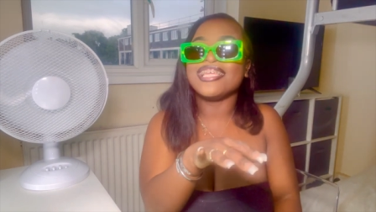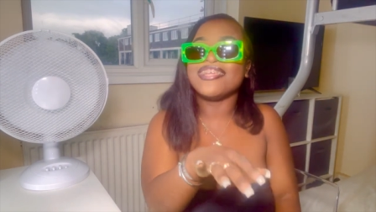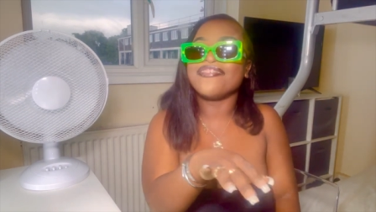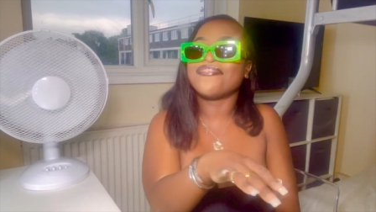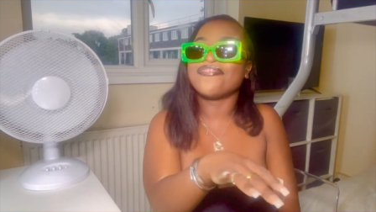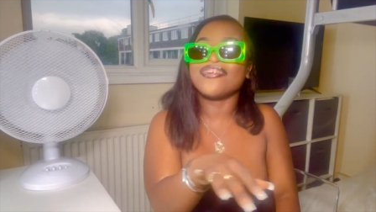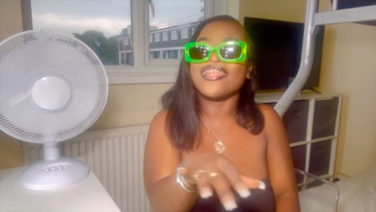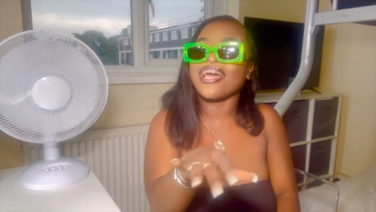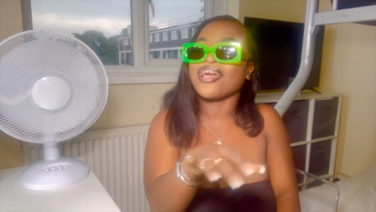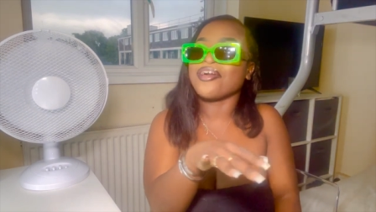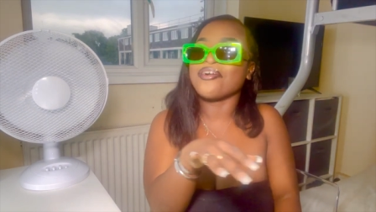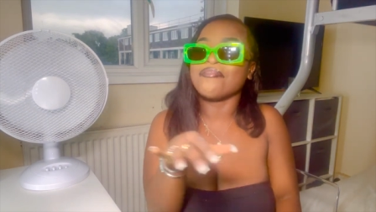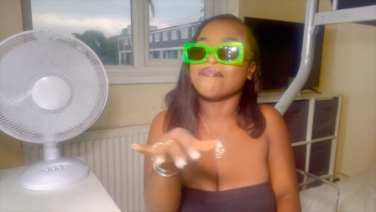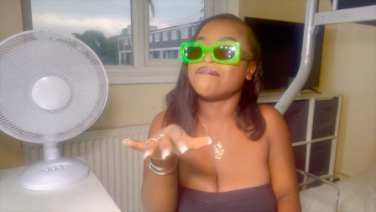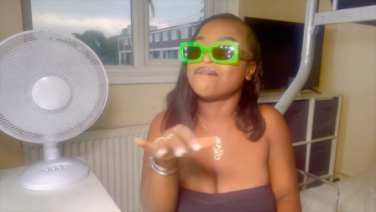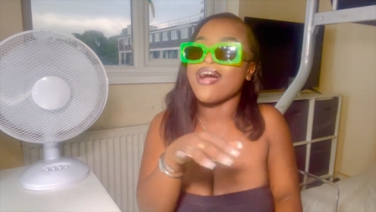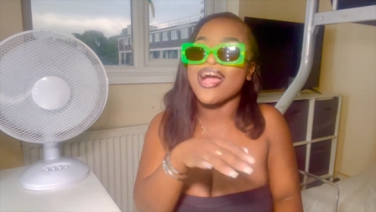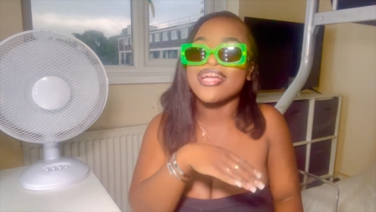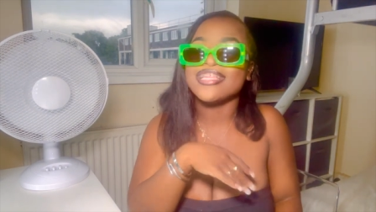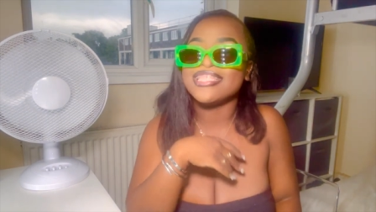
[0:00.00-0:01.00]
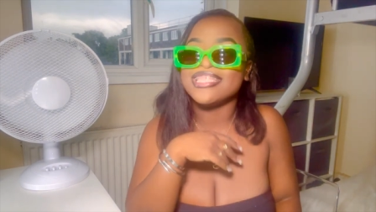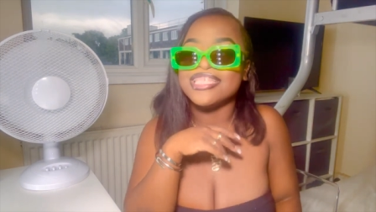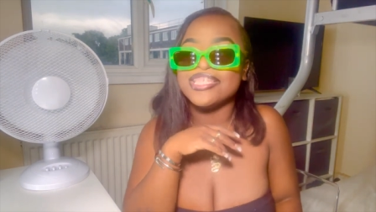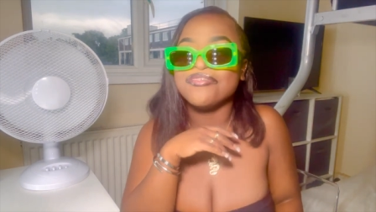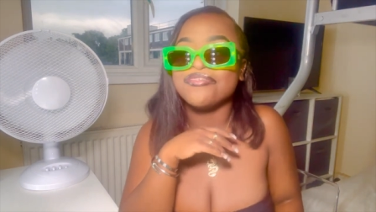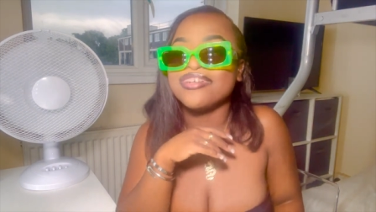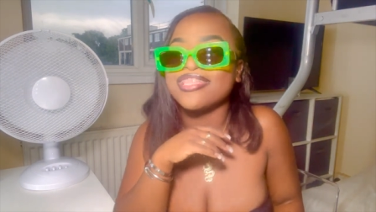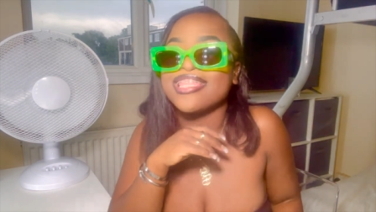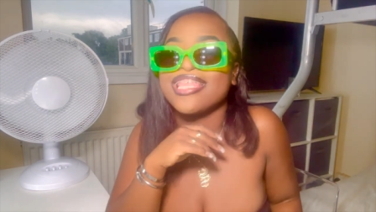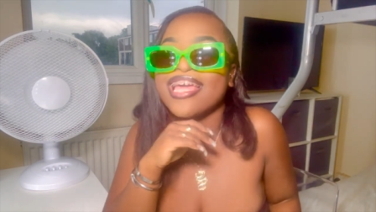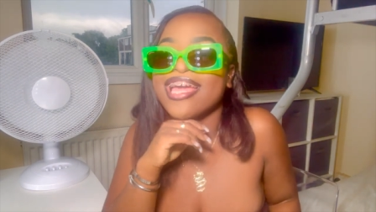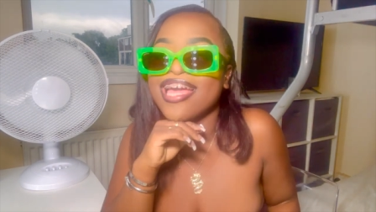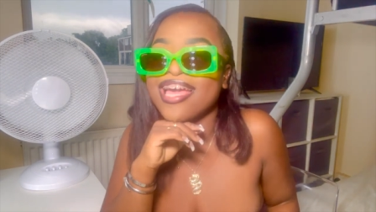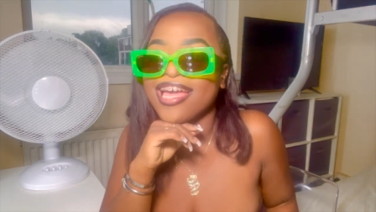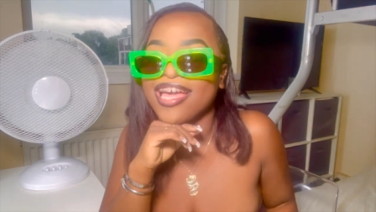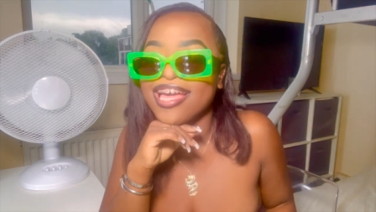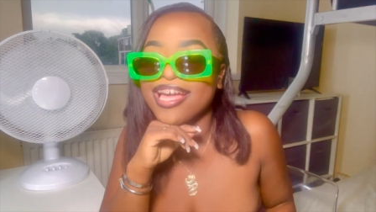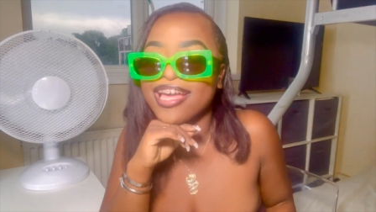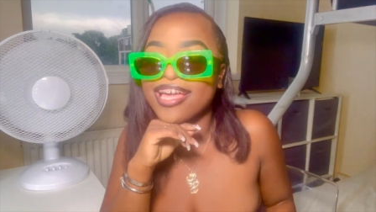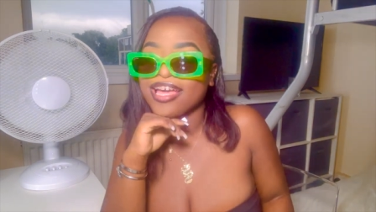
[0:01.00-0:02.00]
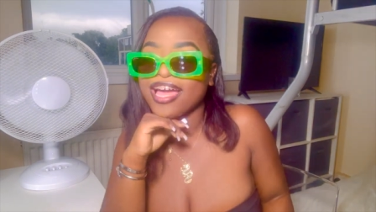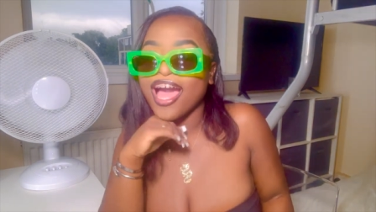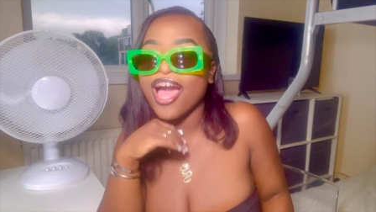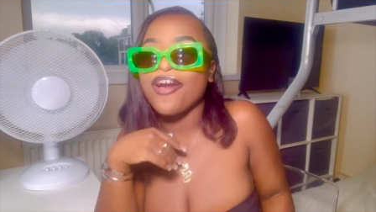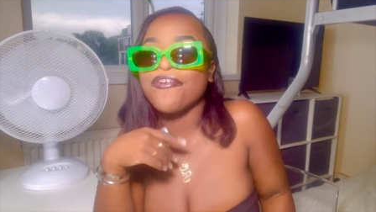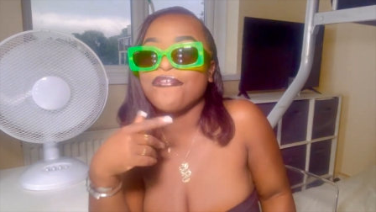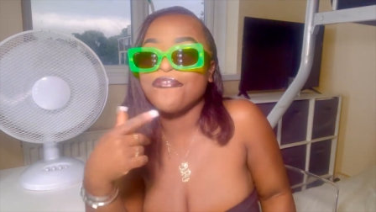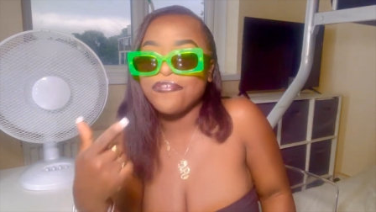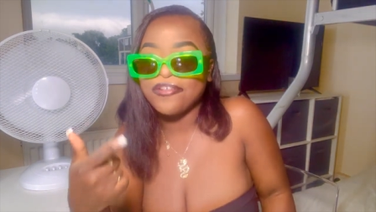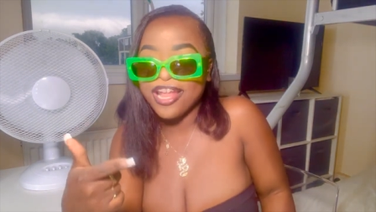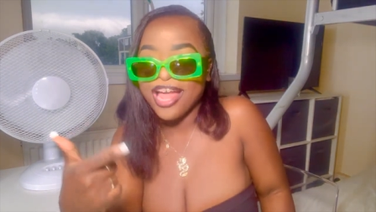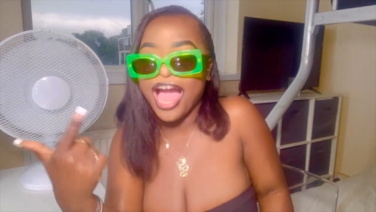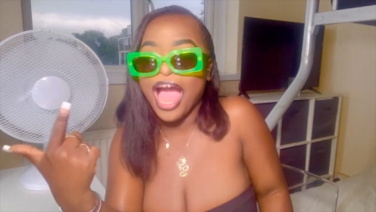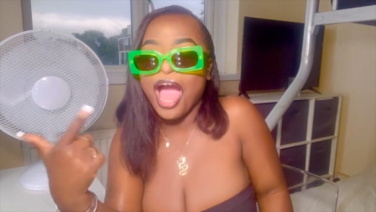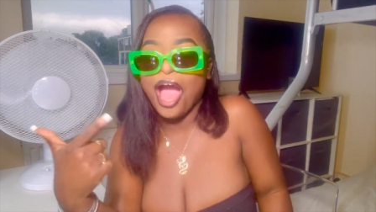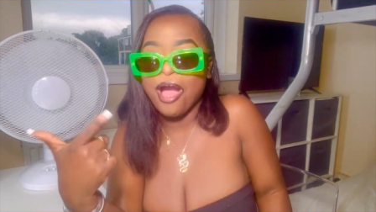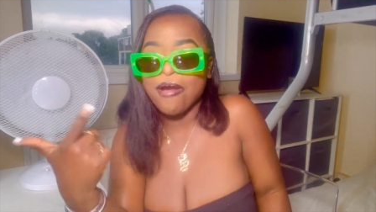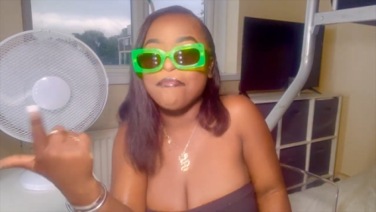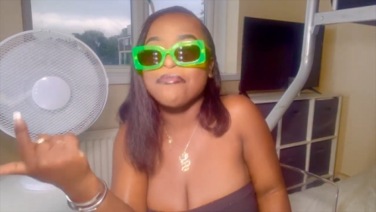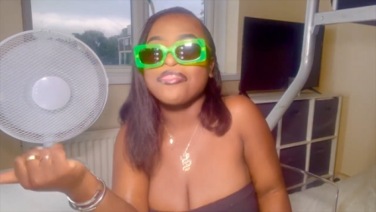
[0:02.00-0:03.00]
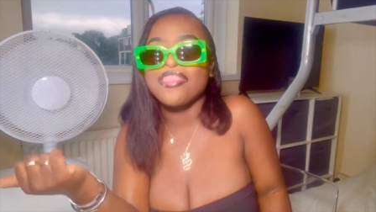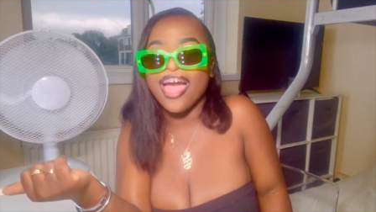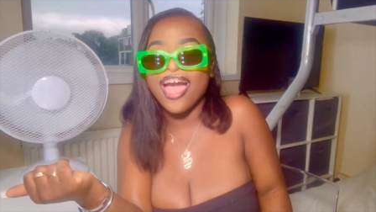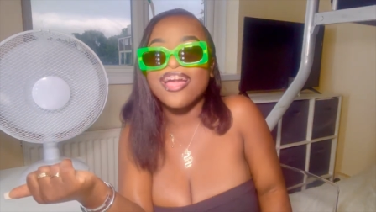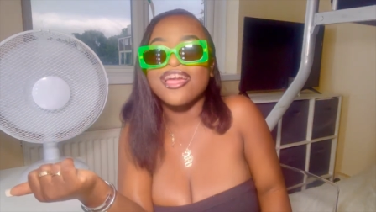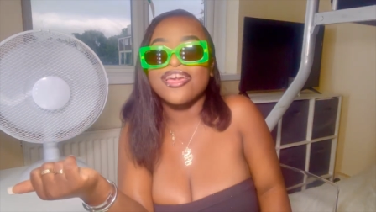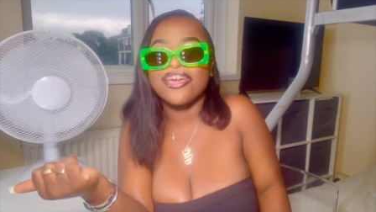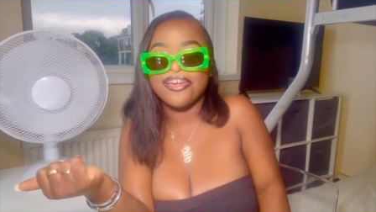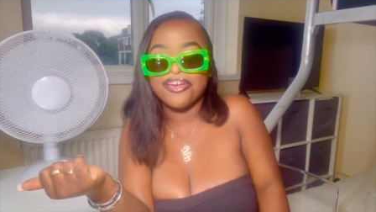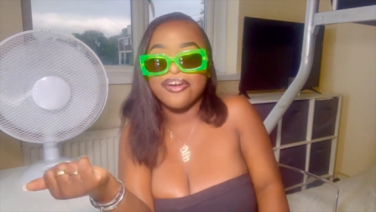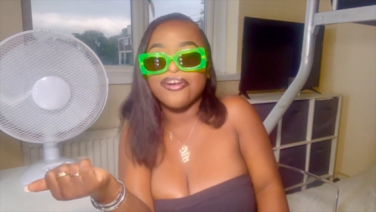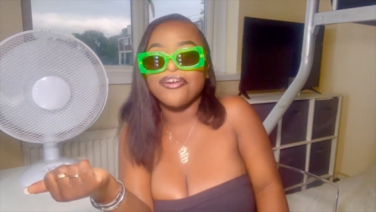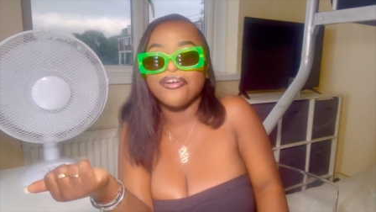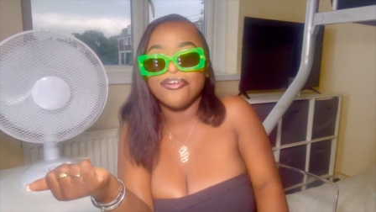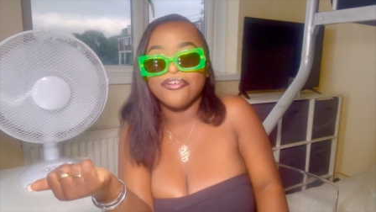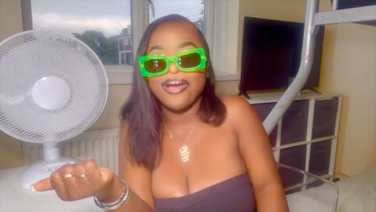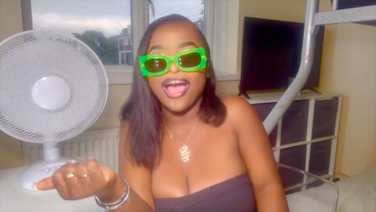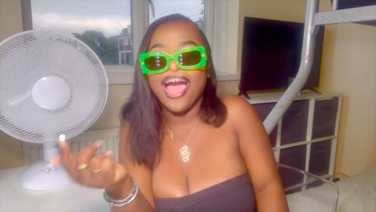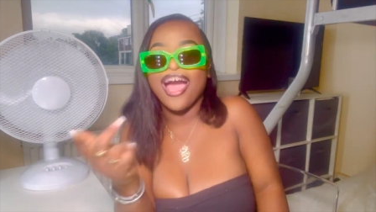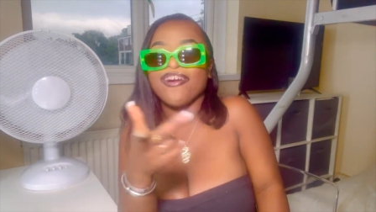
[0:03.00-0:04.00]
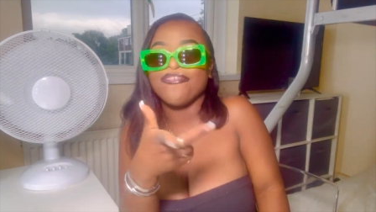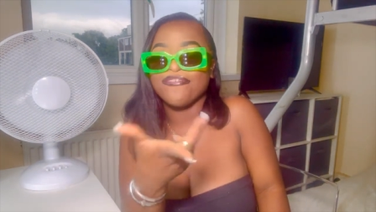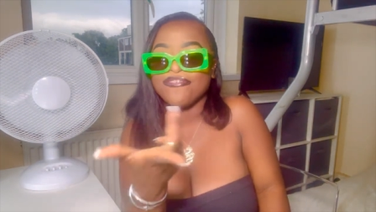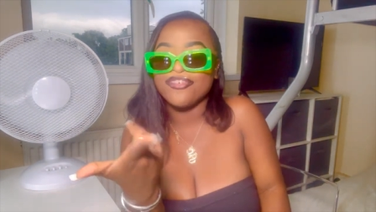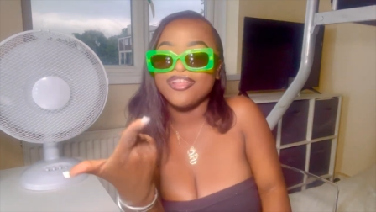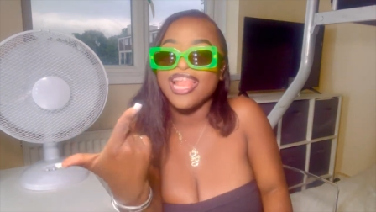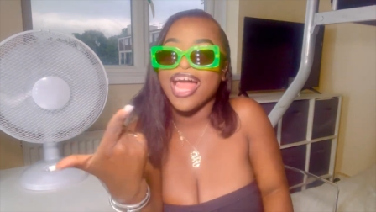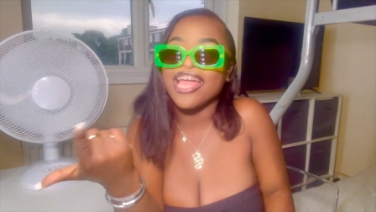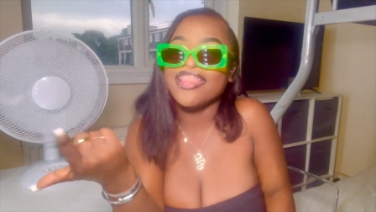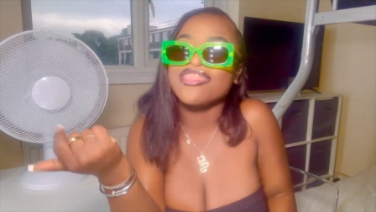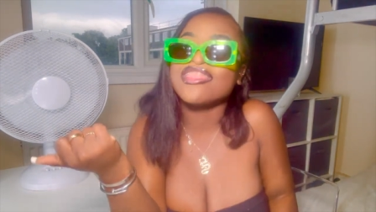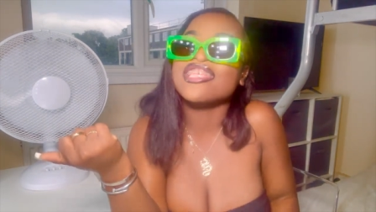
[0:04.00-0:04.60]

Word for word: feel like a baddie. What the heck? I feel like I'm that girl. I feel like